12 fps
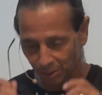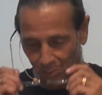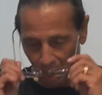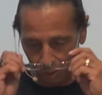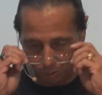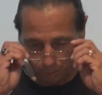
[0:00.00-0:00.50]
It's
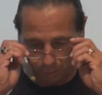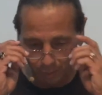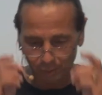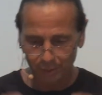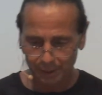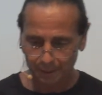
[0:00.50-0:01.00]

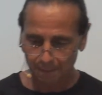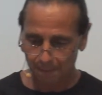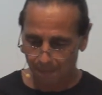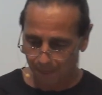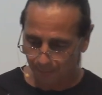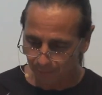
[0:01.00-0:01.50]
powerful.
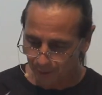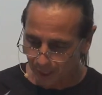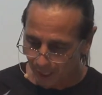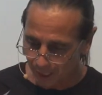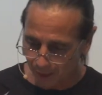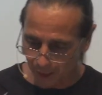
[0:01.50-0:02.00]

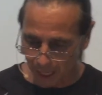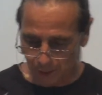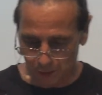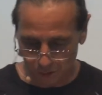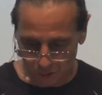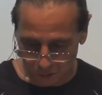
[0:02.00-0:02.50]
In
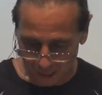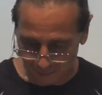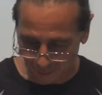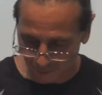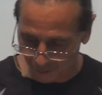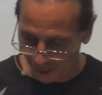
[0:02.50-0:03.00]
Galatians
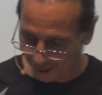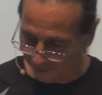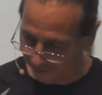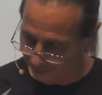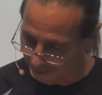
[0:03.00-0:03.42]
chapter five.